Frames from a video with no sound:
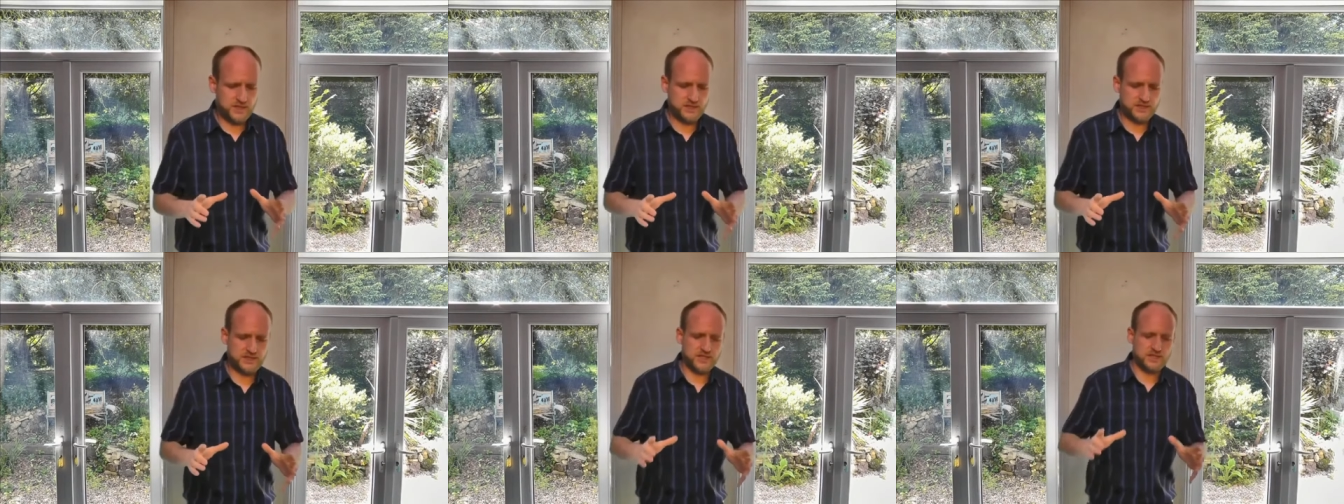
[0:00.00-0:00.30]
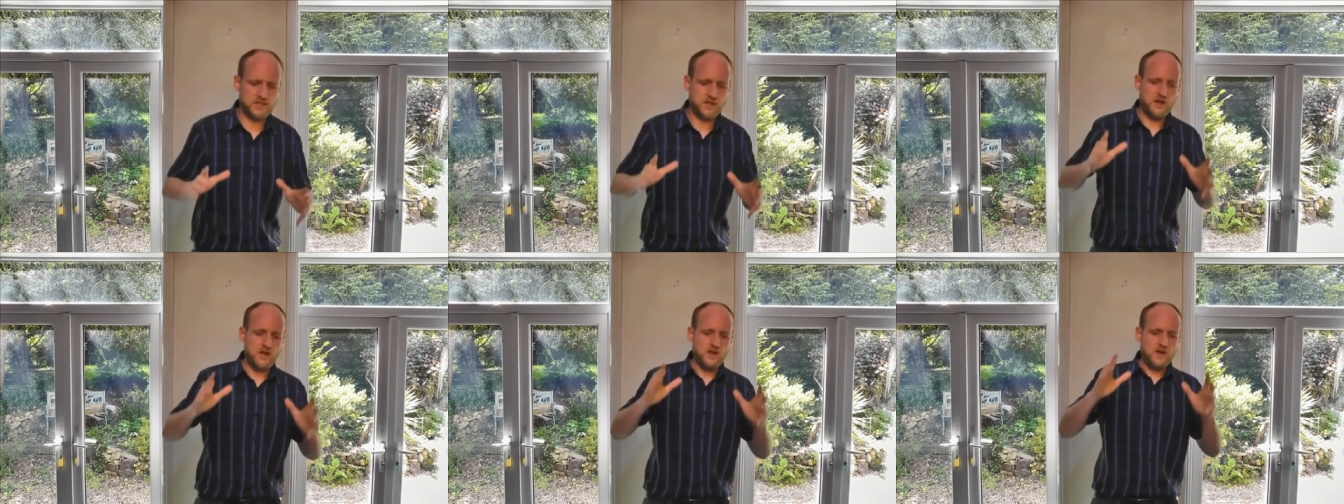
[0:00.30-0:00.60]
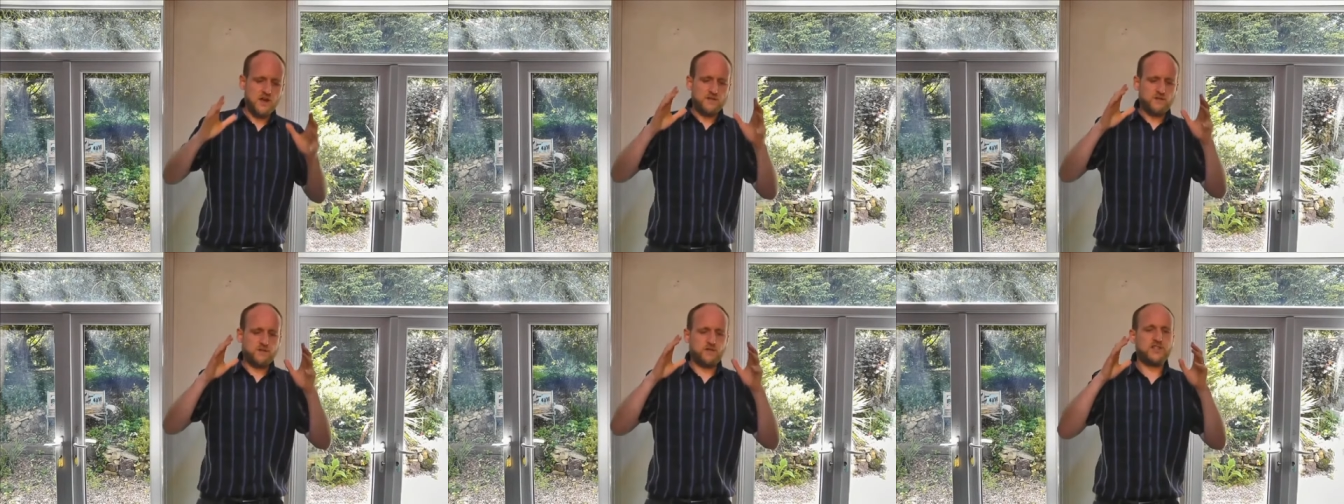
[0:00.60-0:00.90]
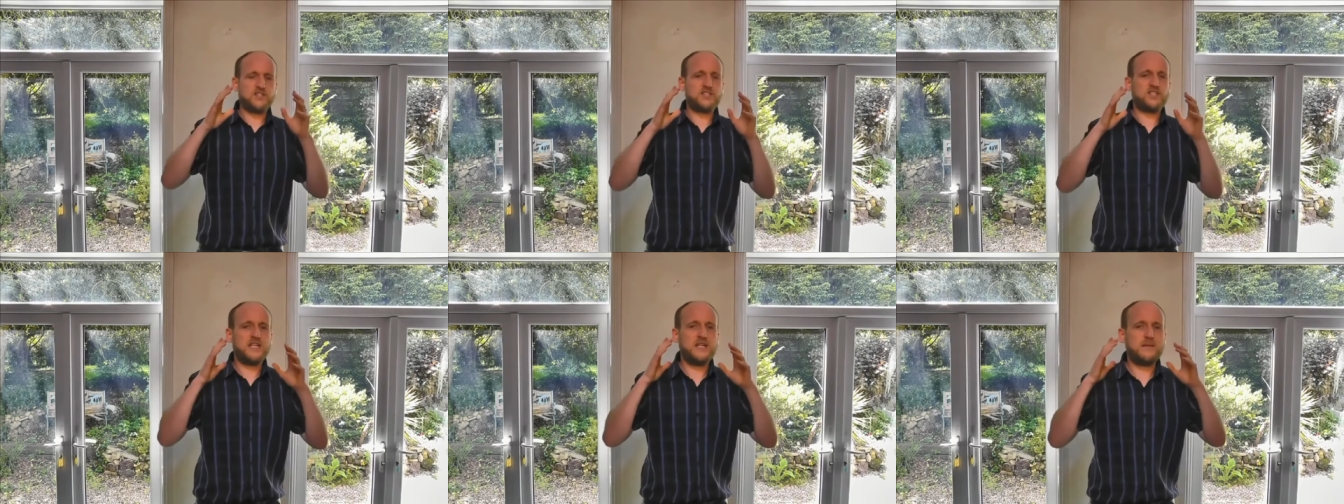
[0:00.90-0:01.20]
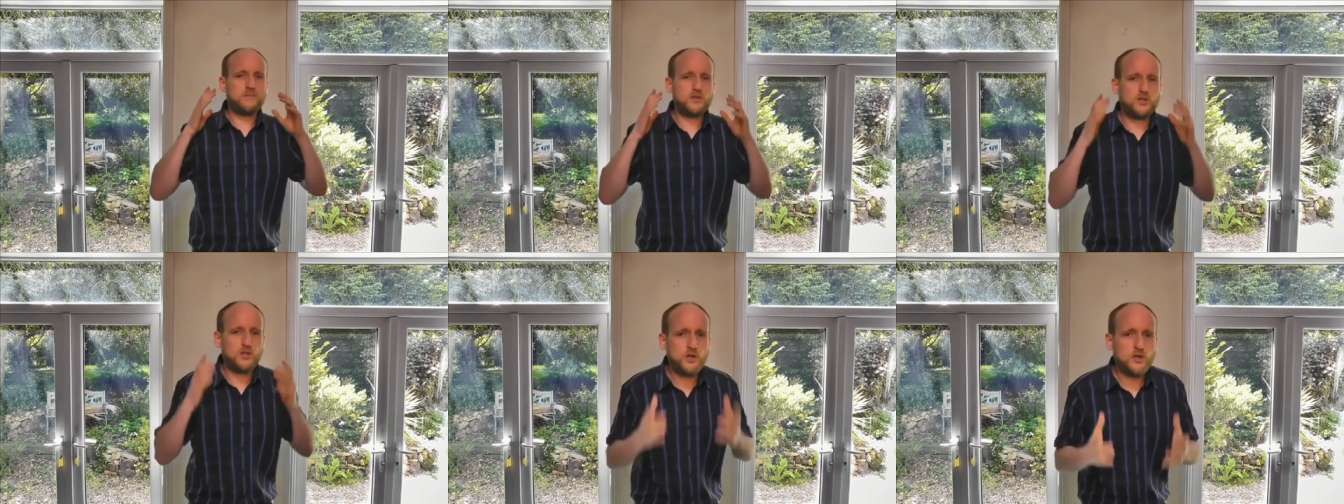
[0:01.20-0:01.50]
It says, For it
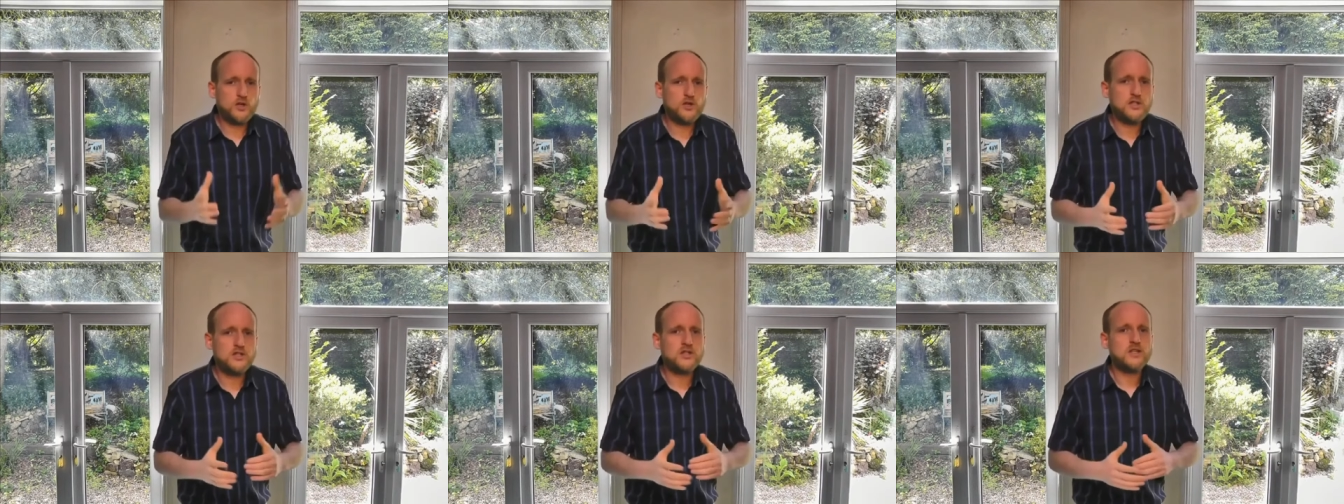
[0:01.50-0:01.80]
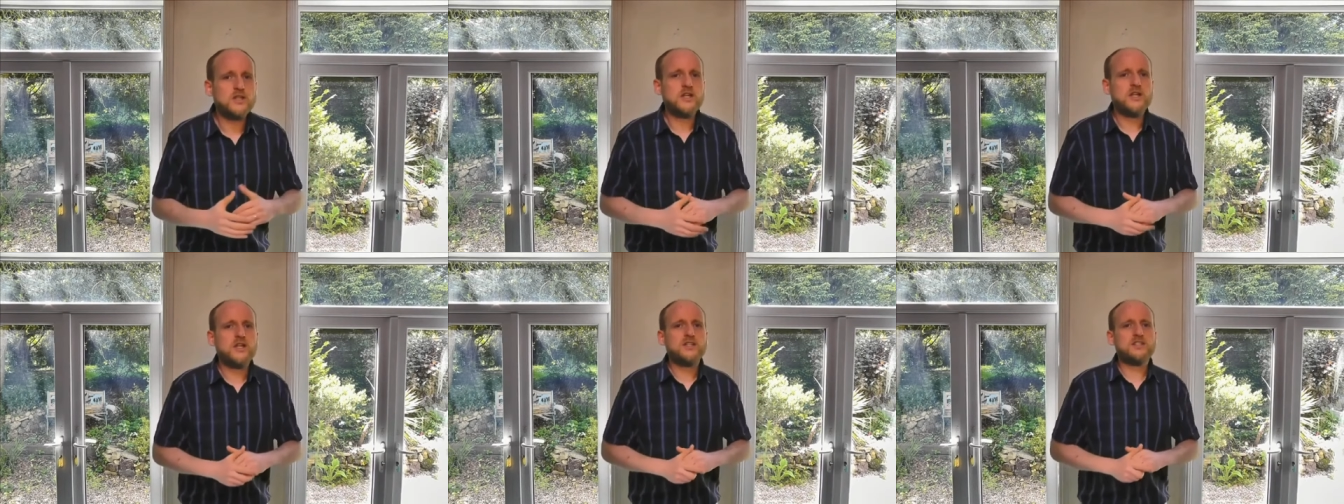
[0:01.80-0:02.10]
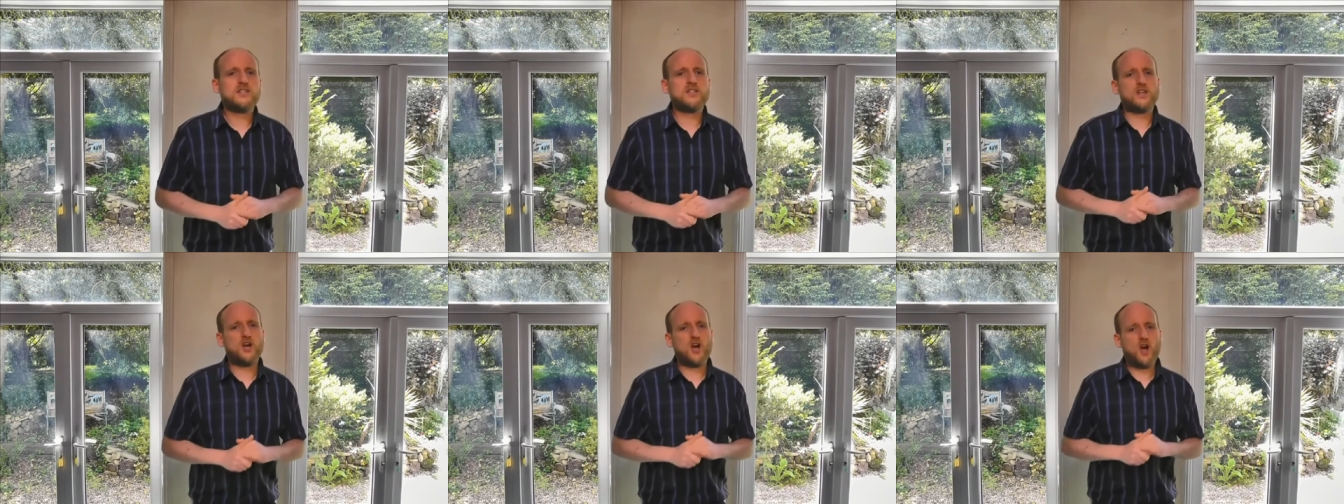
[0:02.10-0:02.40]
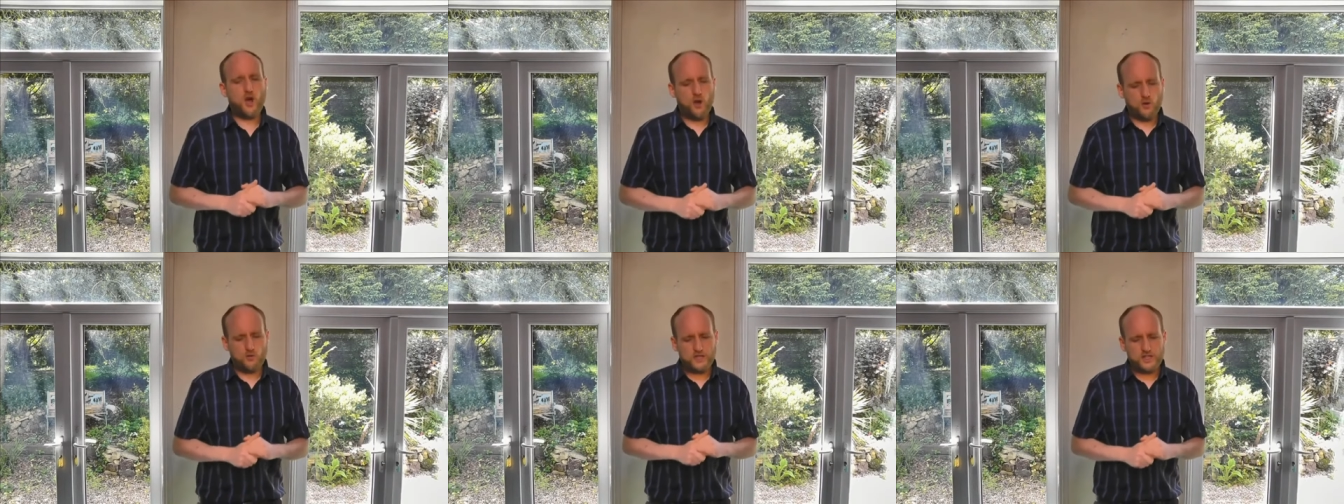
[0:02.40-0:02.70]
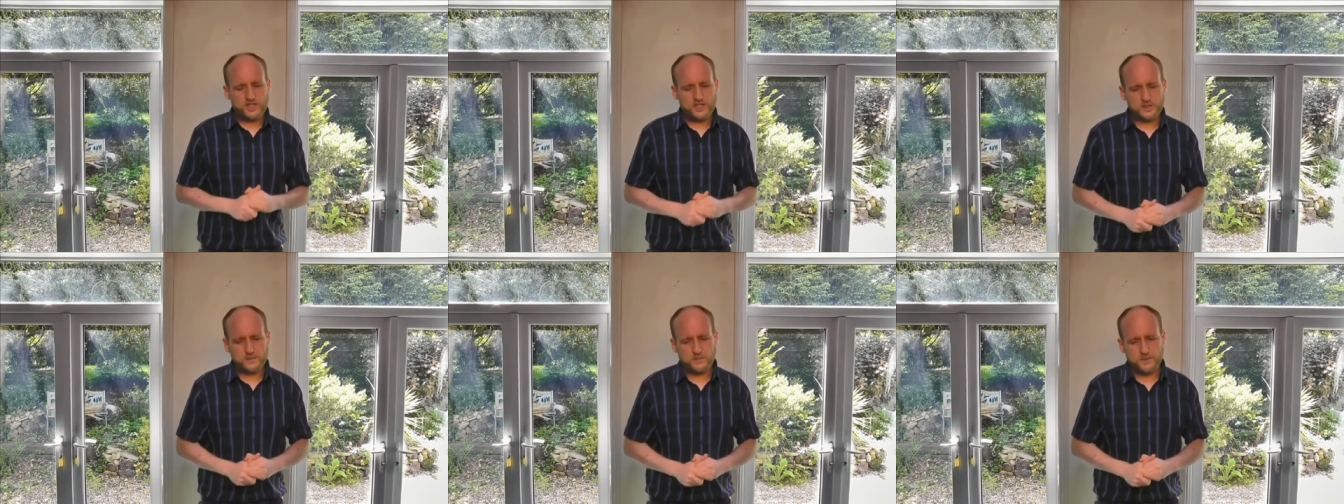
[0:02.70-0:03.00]
seemed good to the
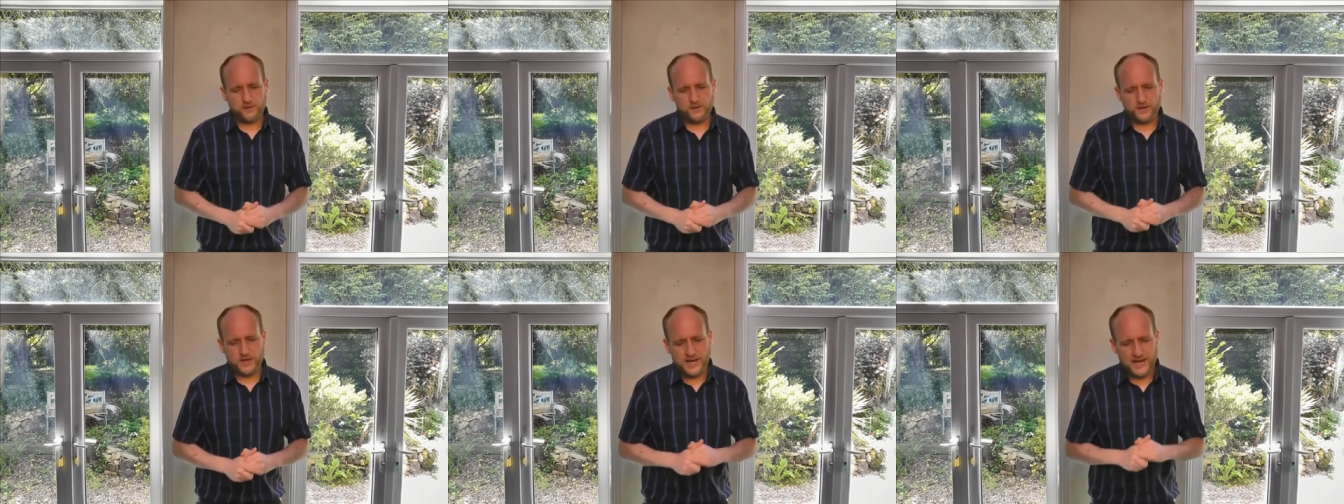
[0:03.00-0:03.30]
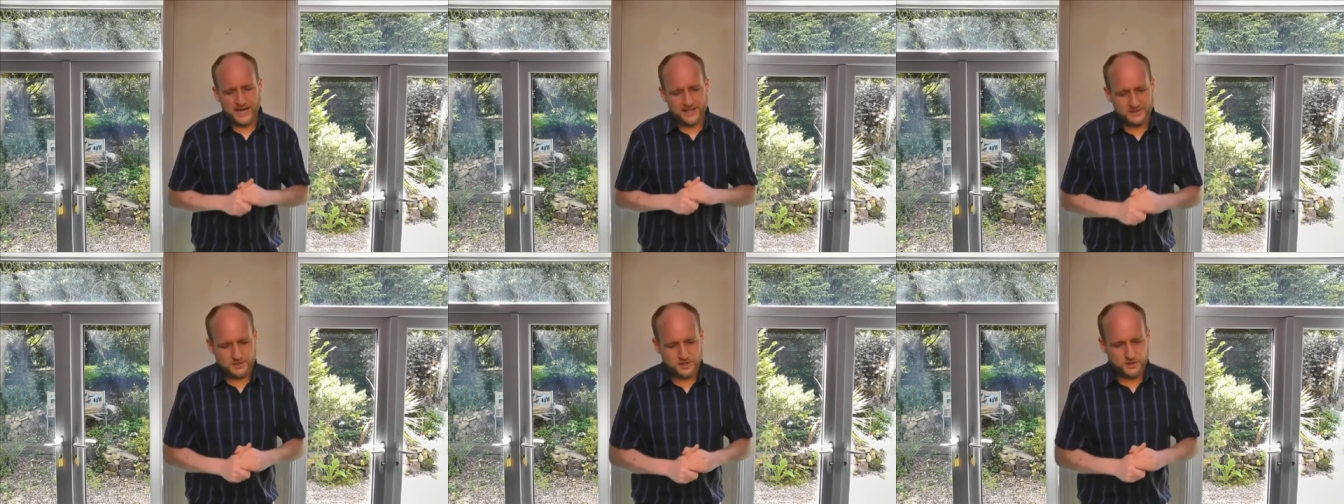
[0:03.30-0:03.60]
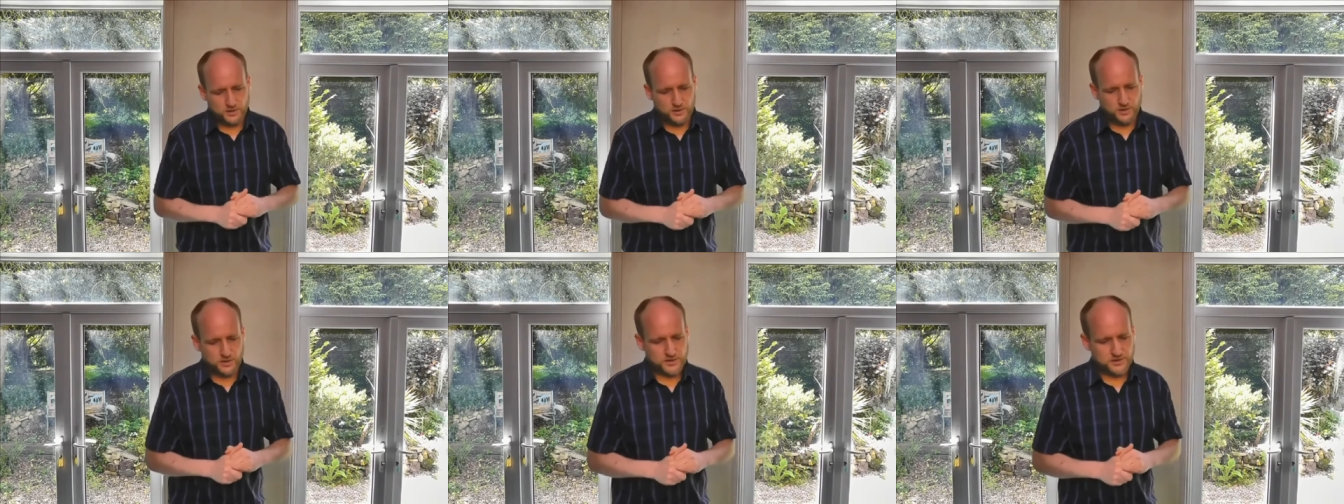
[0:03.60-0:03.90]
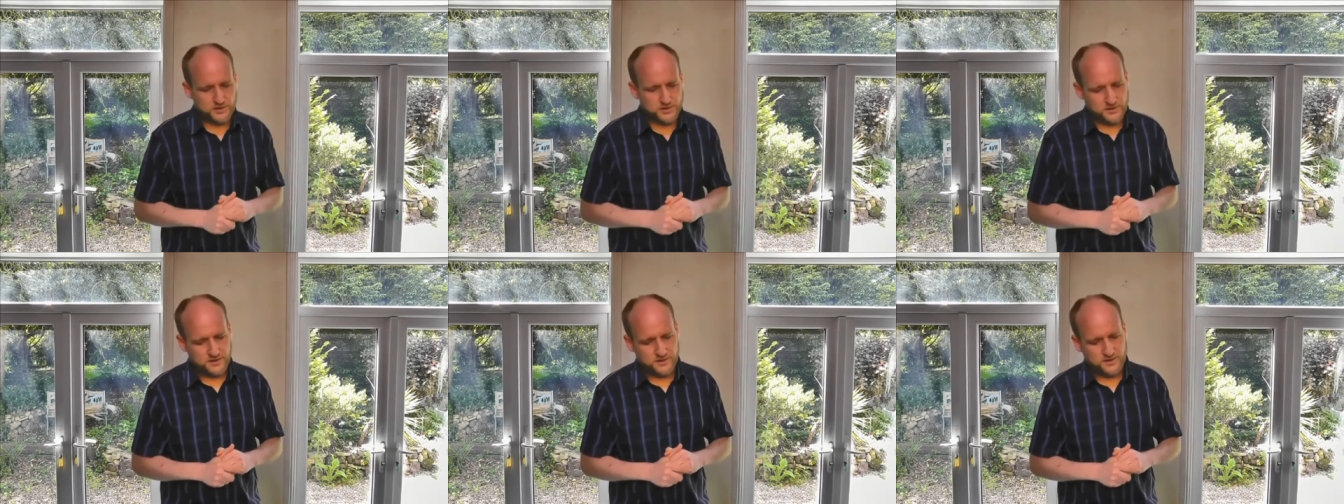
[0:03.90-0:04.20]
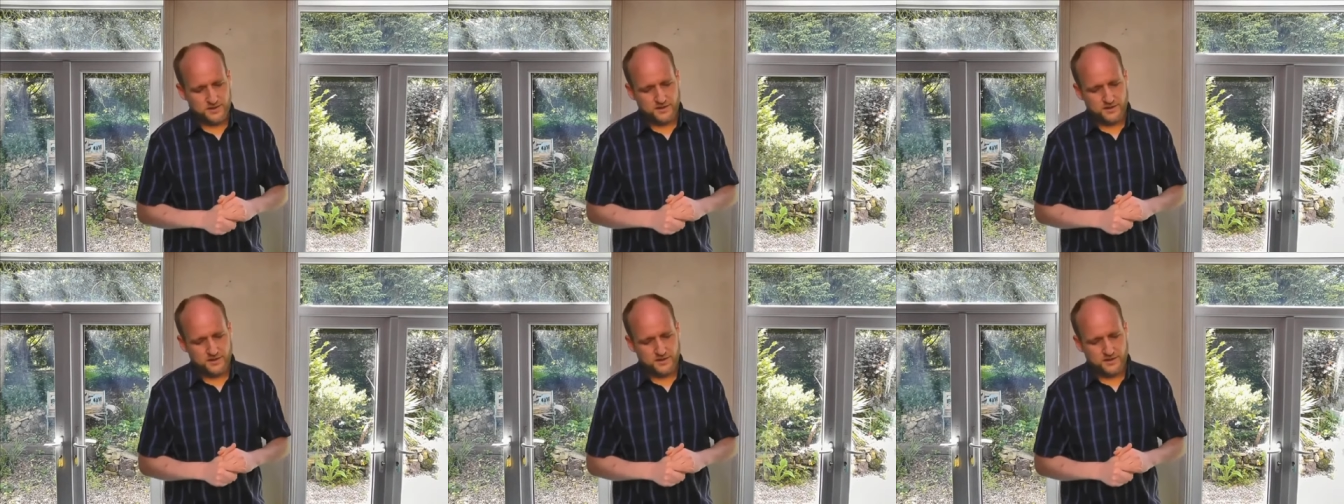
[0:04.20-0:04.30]
Holy Spirit and to us.